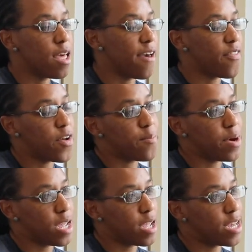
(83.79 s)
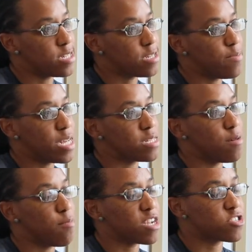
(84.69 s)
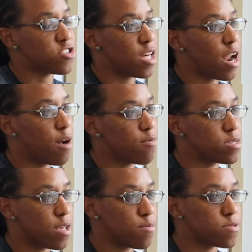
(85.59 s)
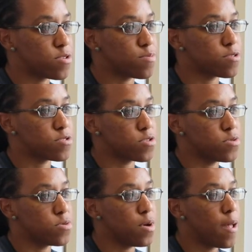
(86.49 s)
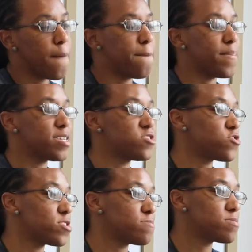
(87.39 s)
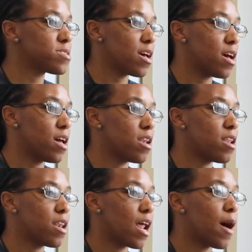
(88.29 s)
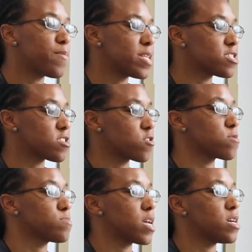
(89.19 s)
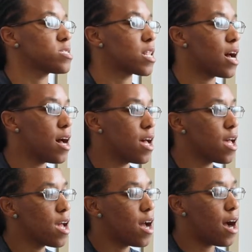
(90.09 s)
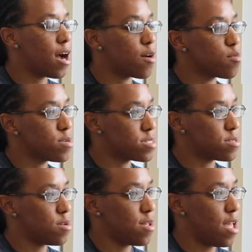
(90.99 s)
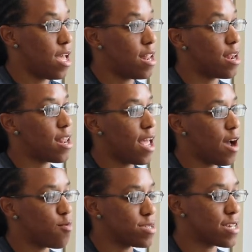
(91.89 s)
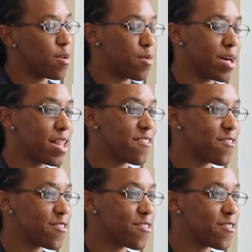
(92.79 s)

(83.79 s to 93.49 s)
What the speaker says: and their money into me to make sure that I was able to pursue my dreams and not be the circumstance that I was in at one time in my life.